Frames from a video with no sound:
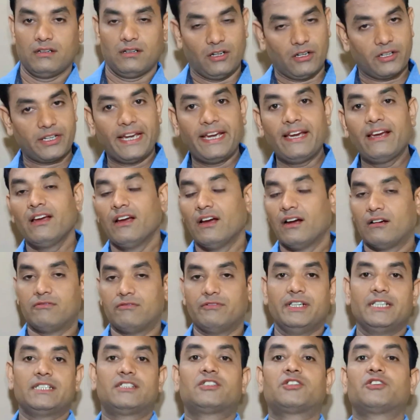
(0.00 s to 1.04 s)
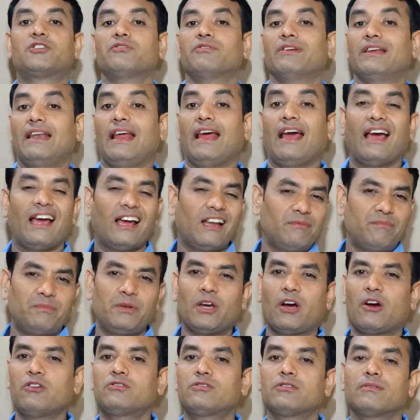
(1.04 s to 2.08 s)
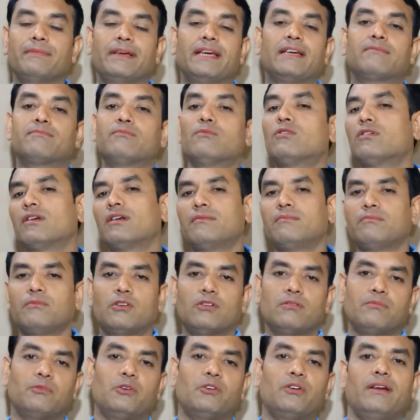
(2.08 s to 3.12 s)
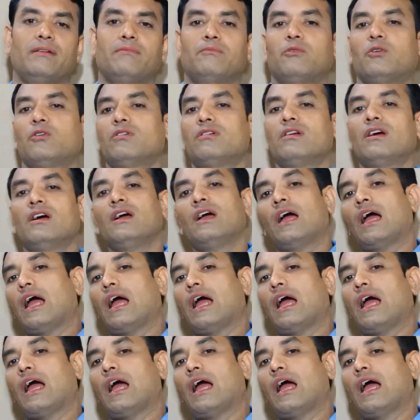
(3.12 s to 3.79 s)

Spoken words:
okay, which will help you out to make more and more